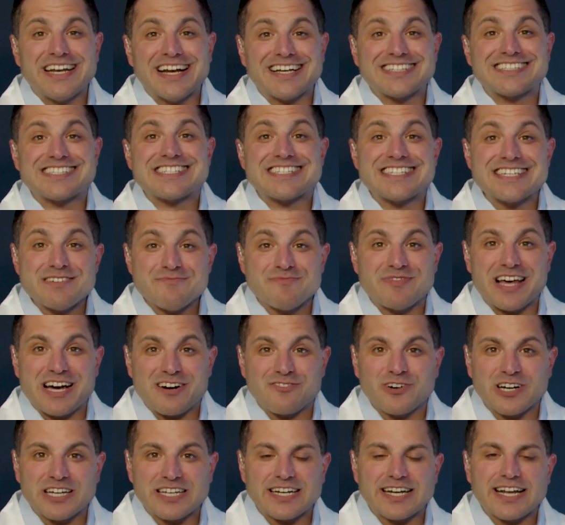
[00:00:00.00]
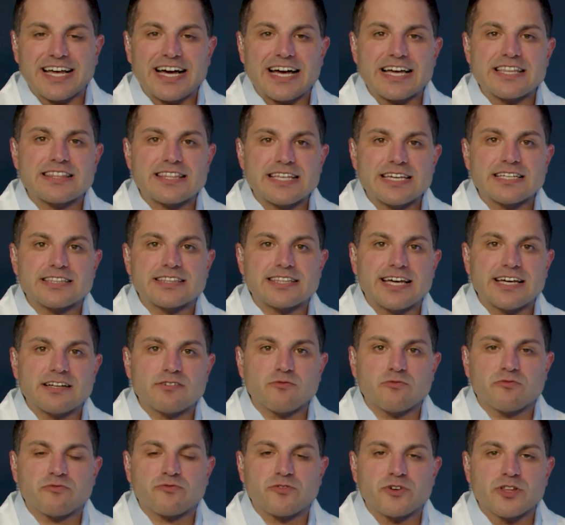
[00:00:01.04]
not seem that way today, I think
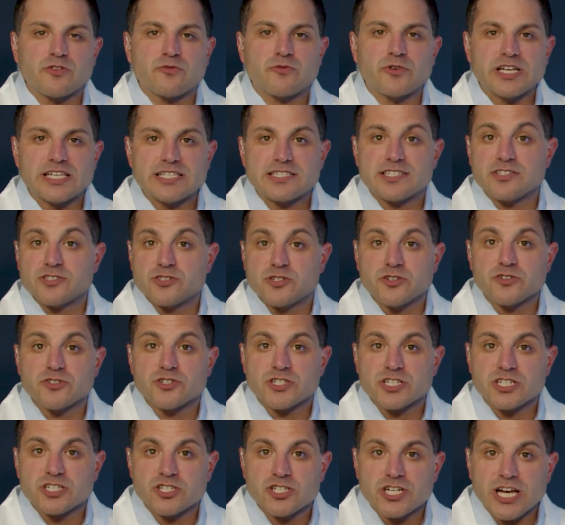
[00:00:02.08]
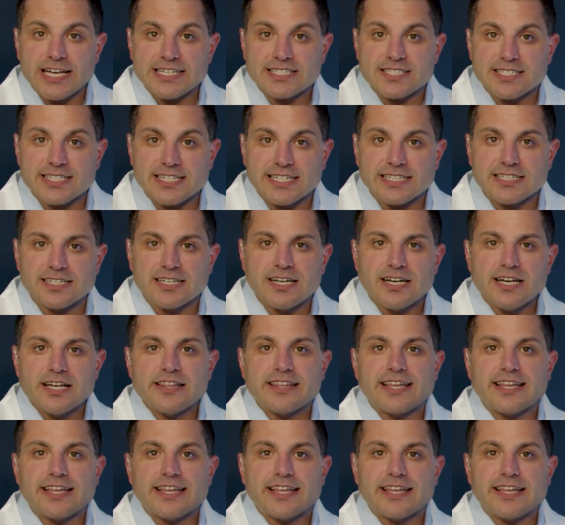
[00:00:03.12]
that for the reasons you're suggesting,